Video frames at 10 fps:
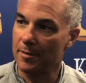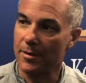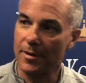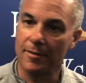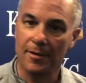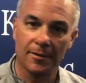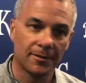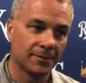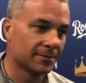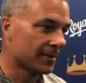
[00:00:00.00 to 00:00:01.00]
forever. He's not
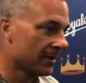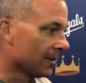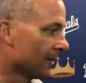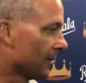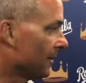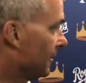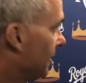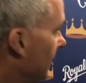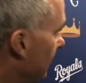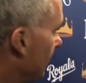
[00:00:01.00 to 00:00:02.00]
gonna need those for
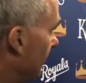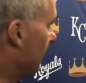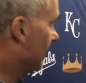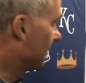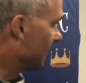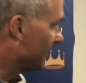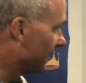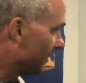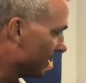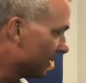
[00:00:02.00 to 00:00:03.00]
some time based on the
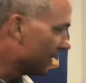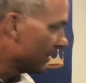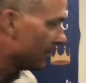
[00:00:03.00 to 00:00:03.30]
forecast.